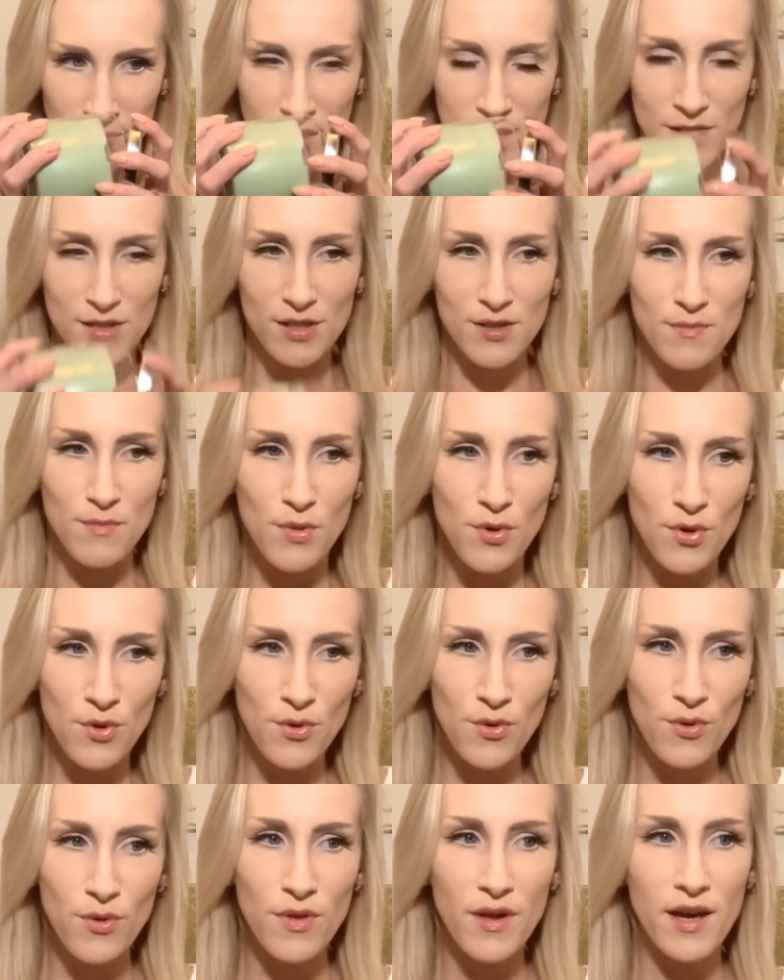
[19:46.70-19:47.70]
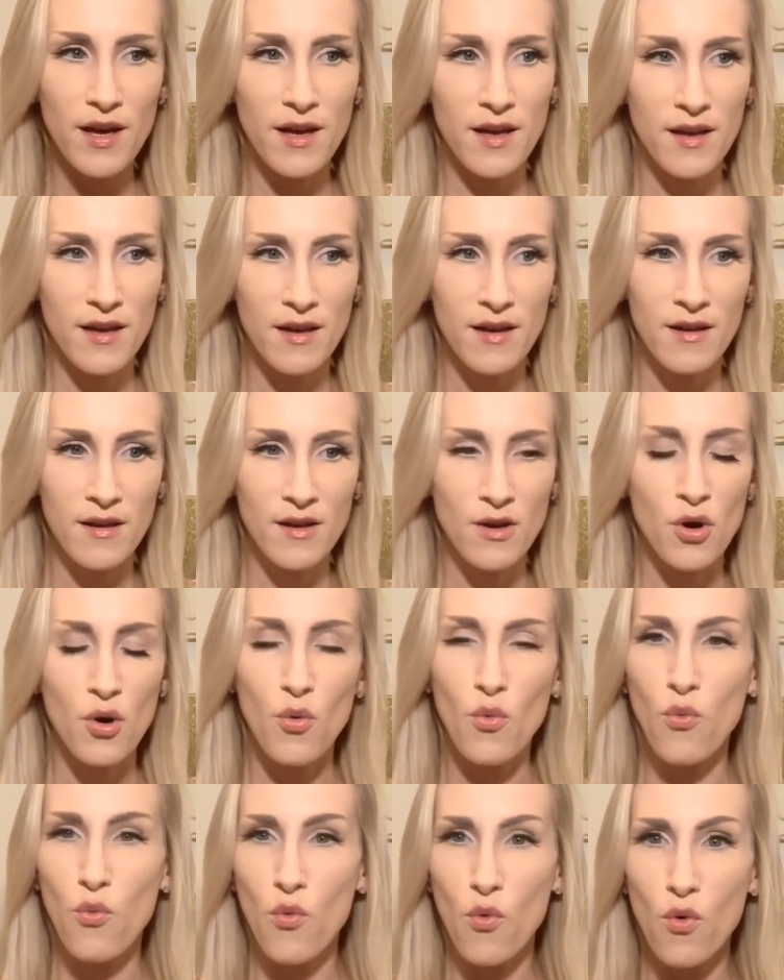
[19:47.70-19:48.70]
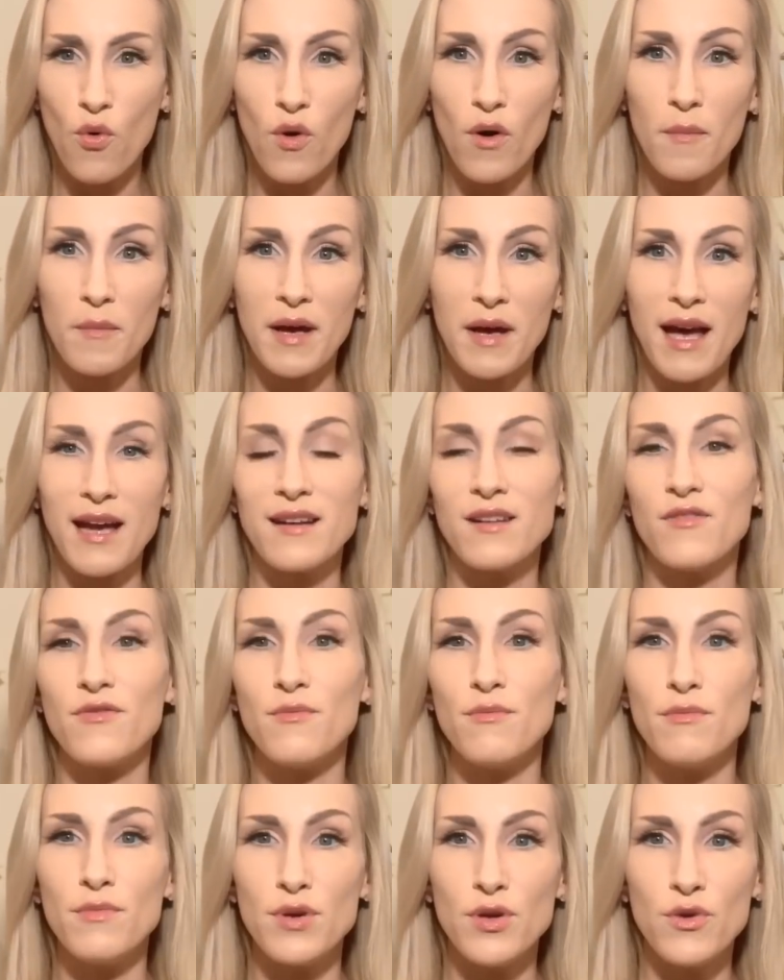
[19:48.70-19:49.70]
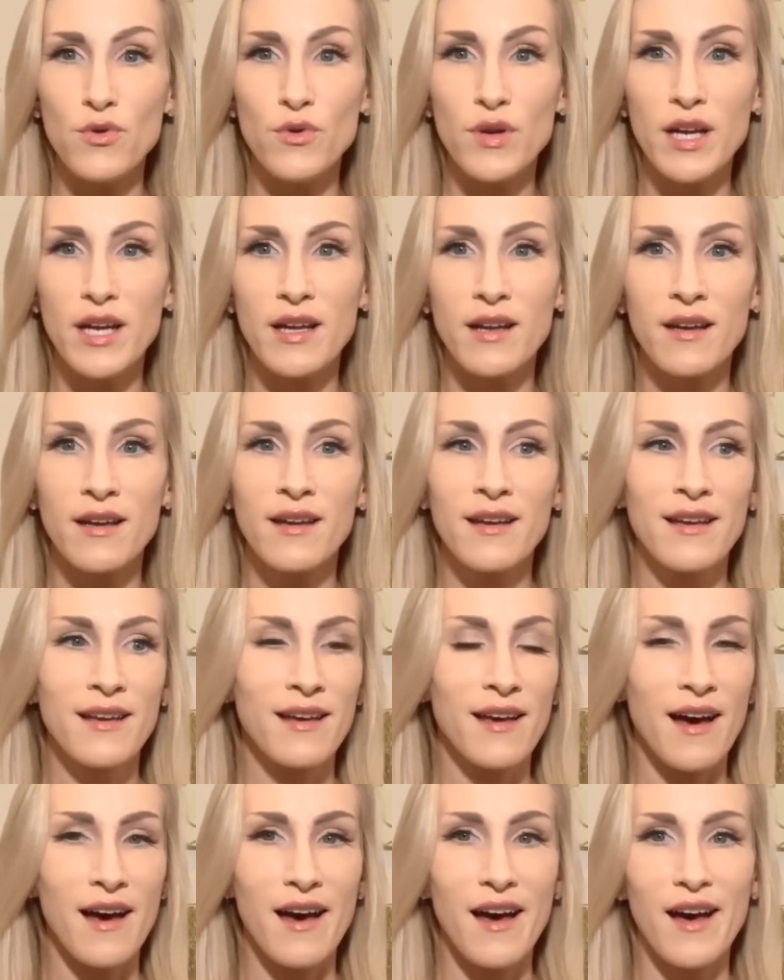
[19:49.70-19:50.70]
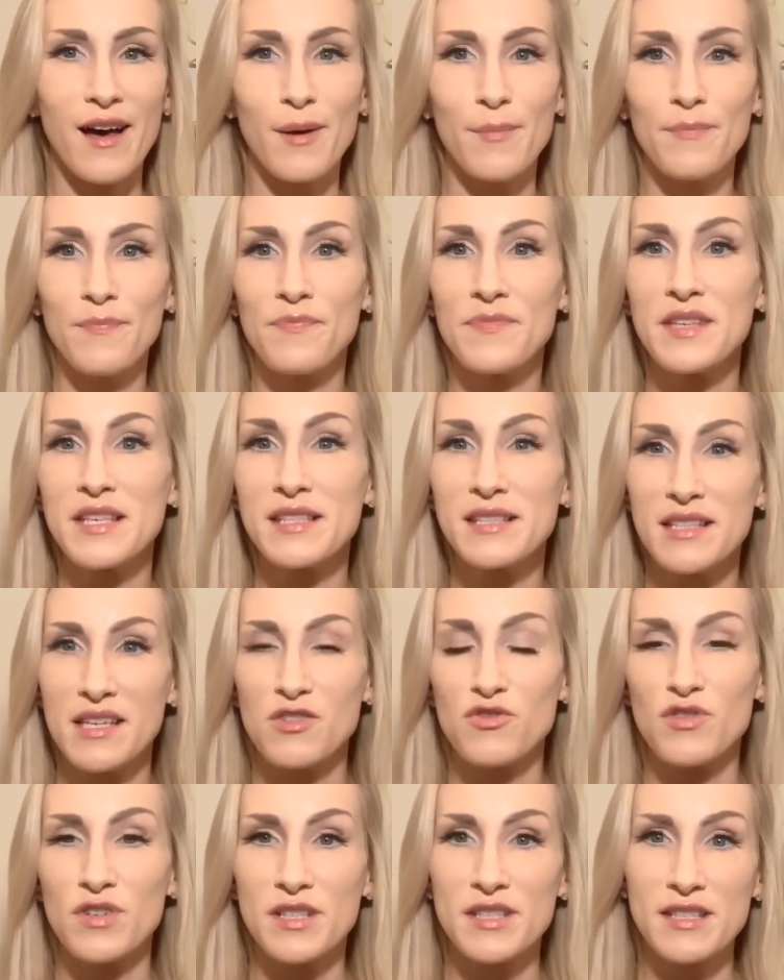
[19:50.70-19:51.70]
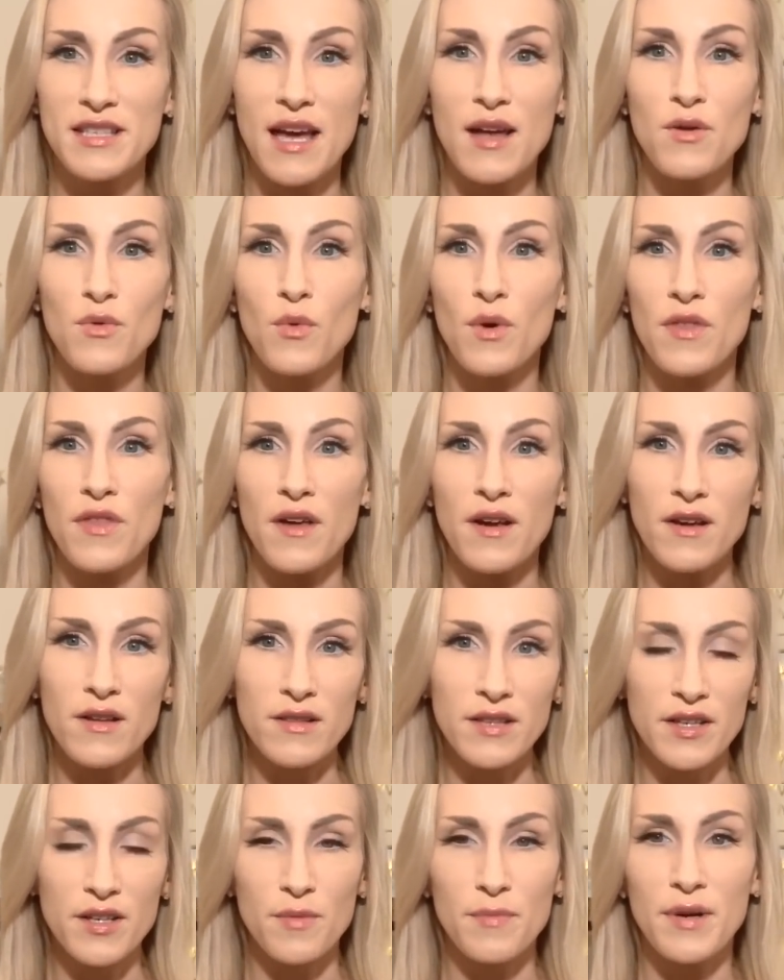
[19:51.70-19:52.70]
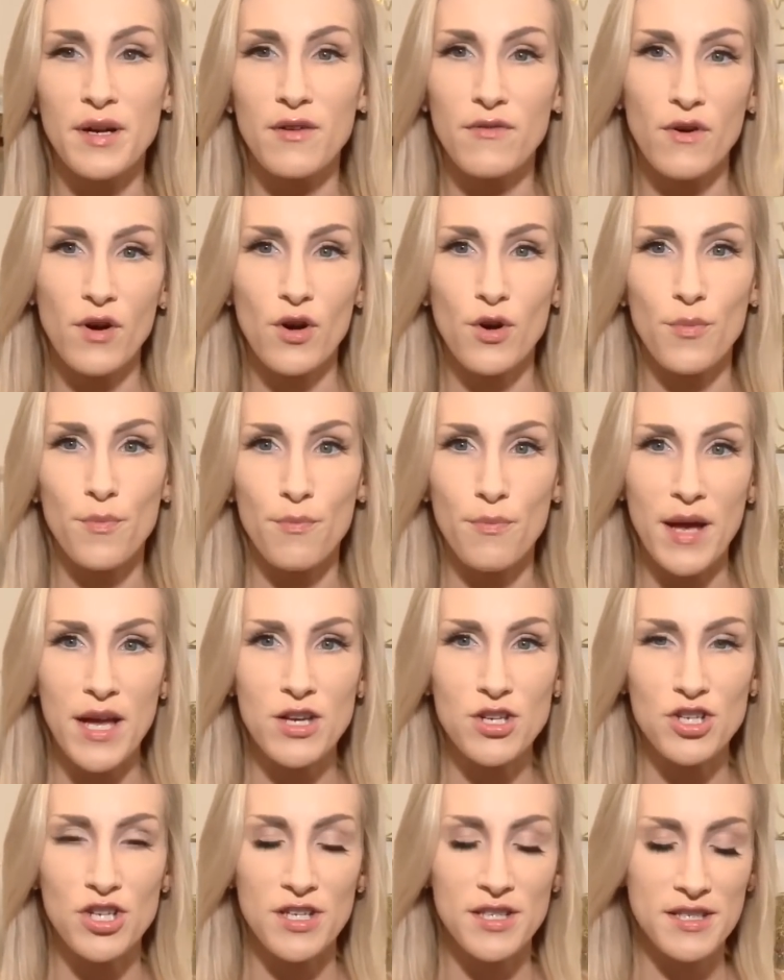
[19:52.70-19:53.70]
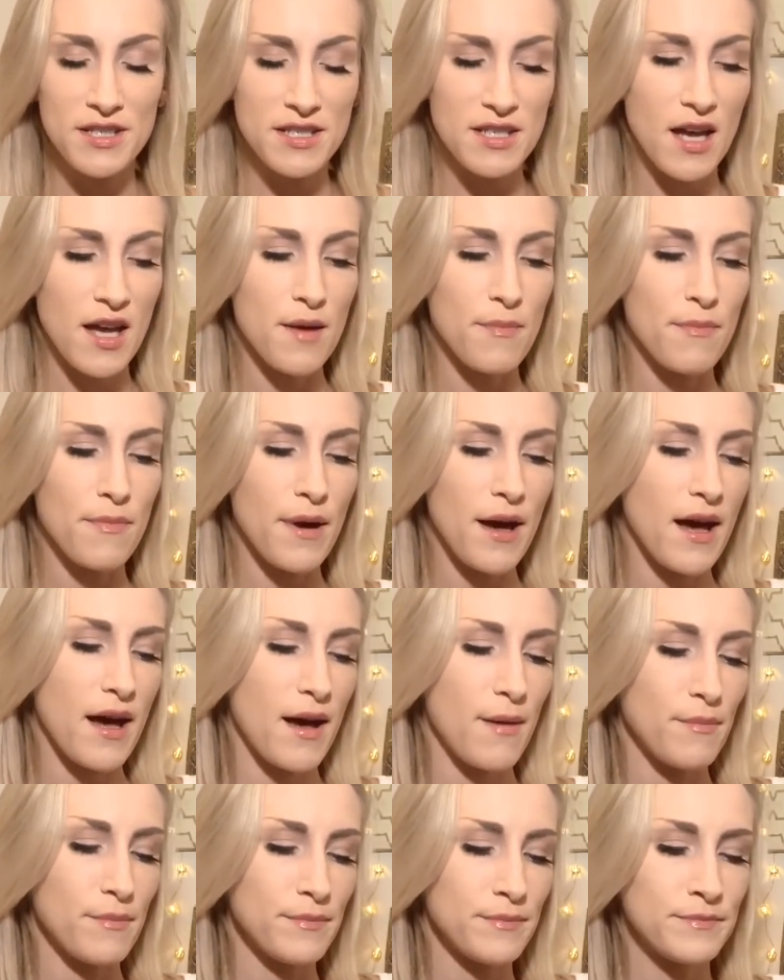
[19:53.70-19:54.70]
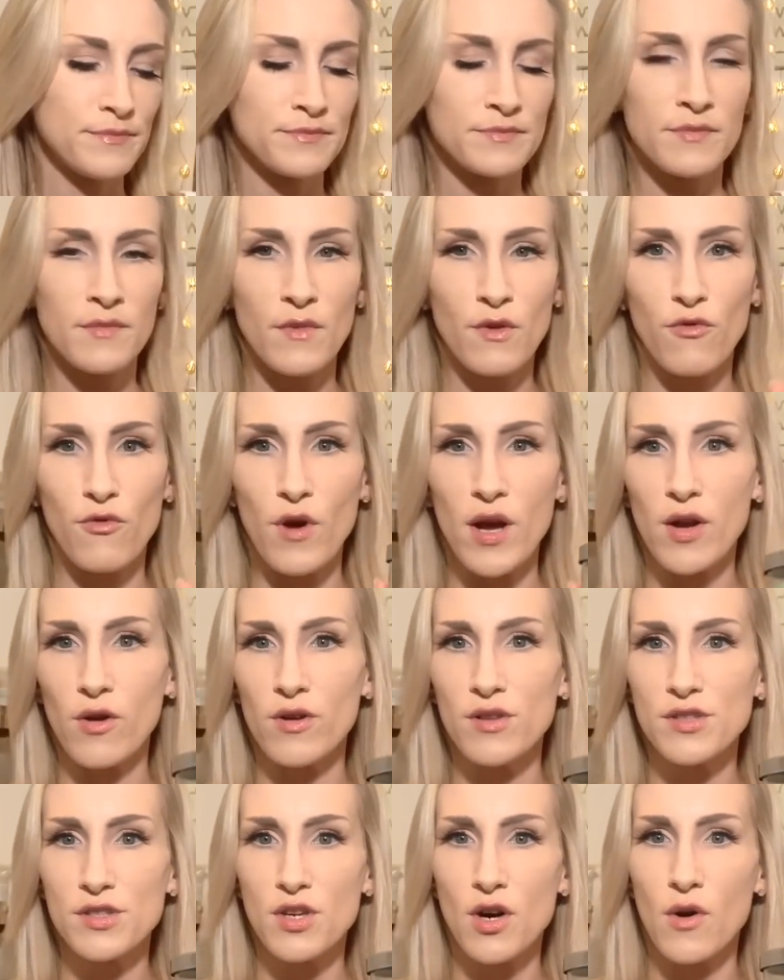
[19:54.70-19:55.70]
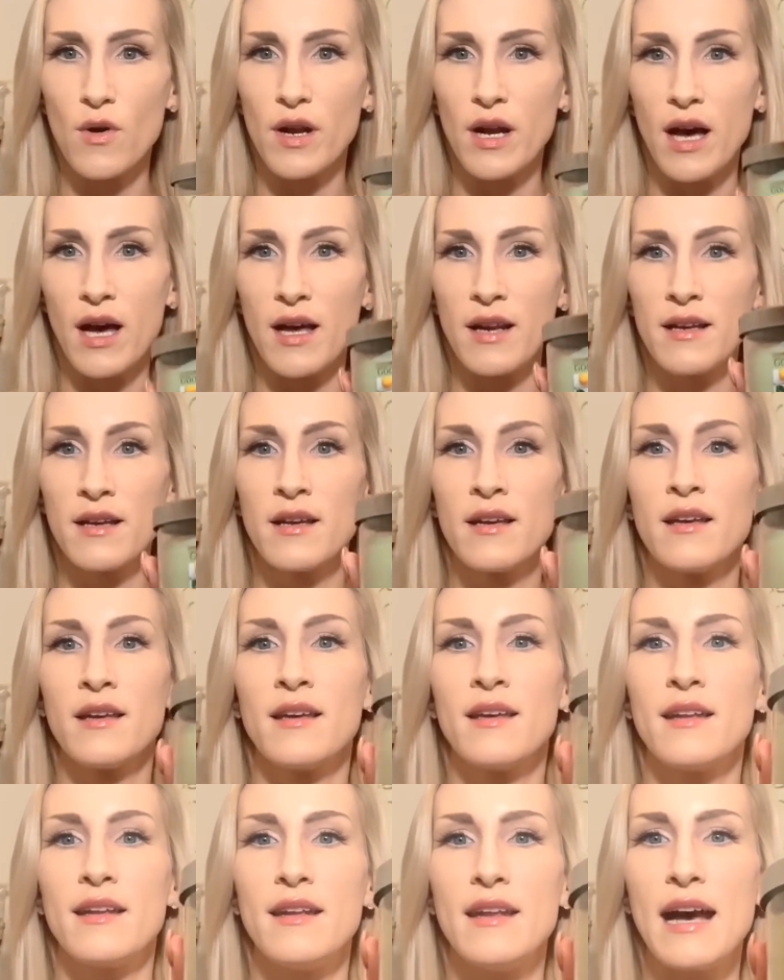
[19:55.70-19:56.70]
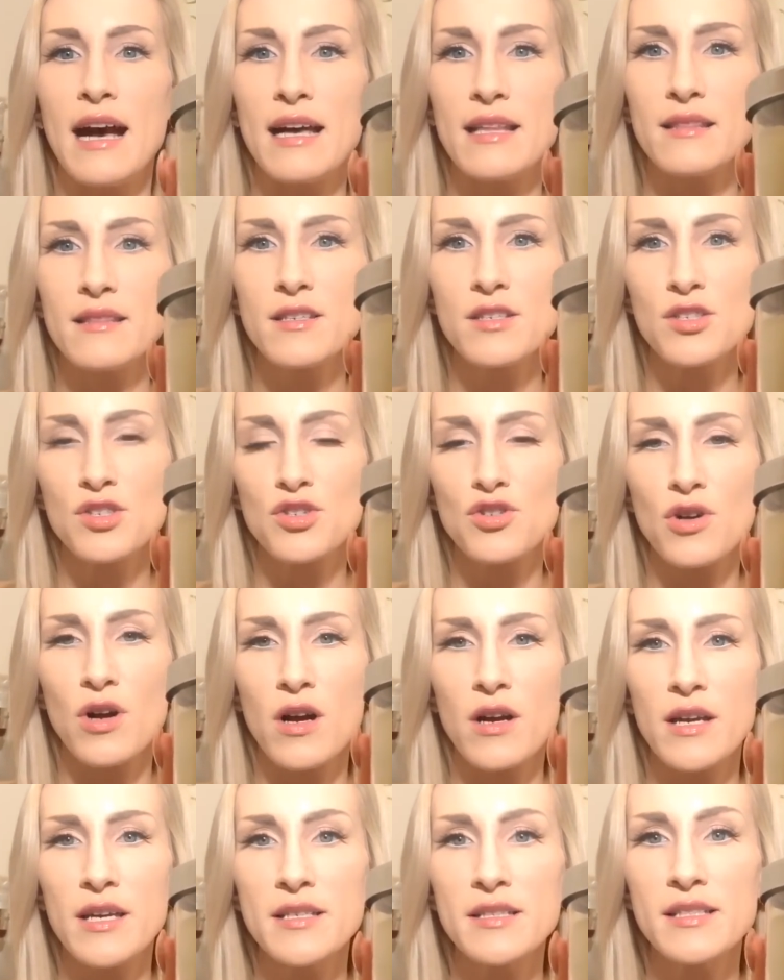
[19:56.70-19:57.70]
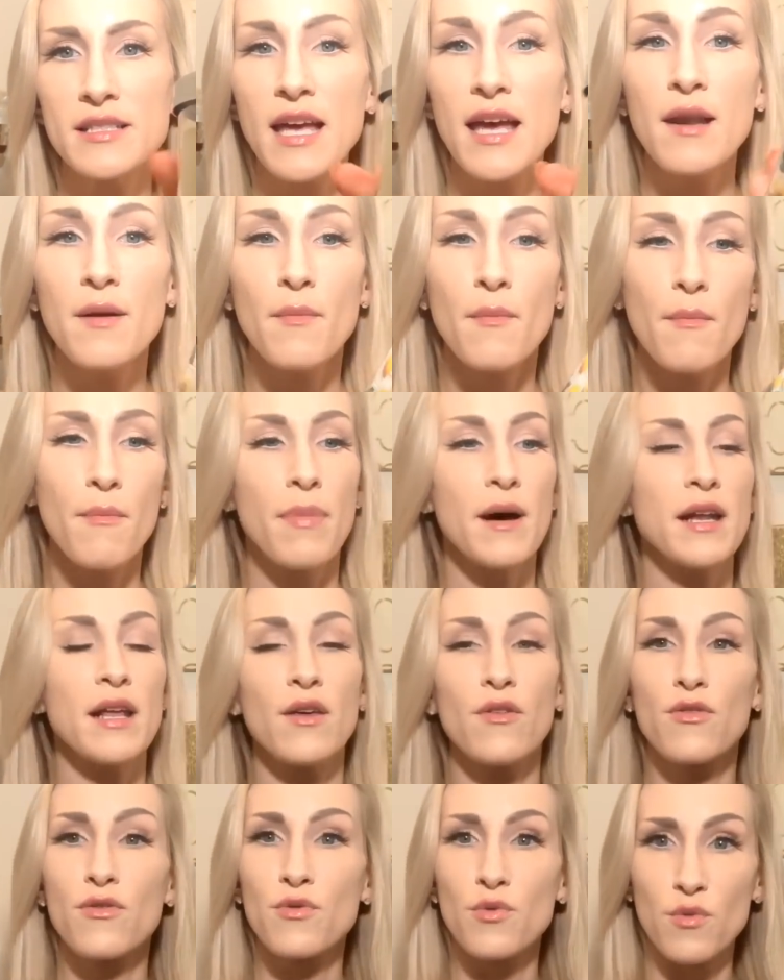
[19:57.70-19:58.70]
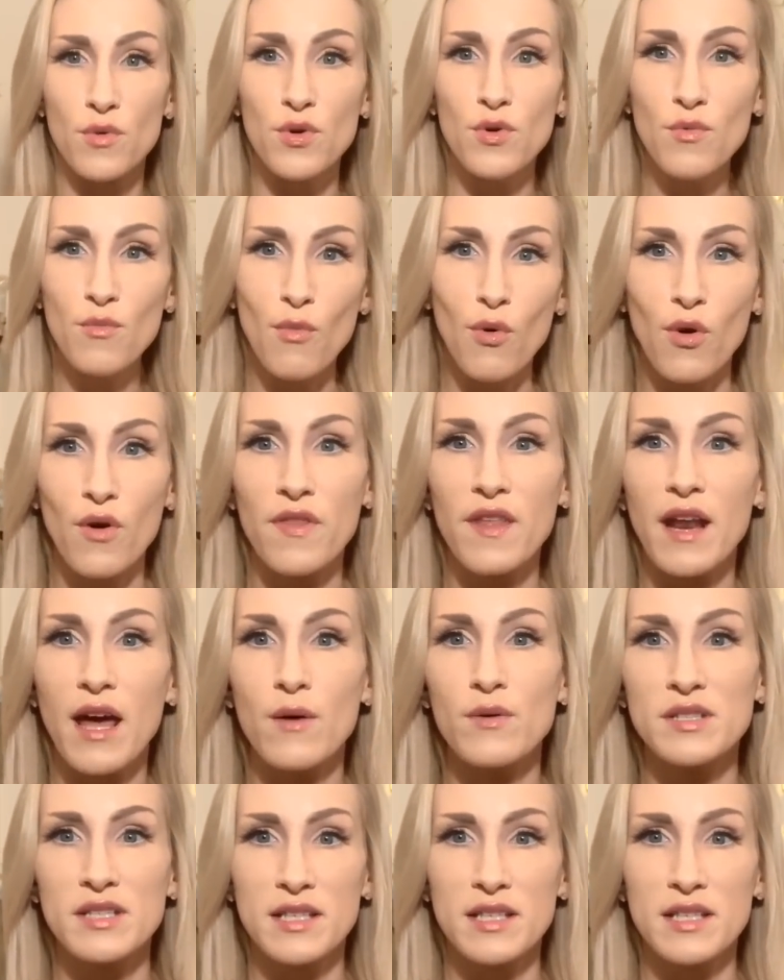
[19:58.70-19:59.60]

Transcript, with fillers: smooth, warm, kind of muted um, citrus scent with like a little bit of herbaceous type um, fragrance going on. Not the strongest scent, but it threw more than I was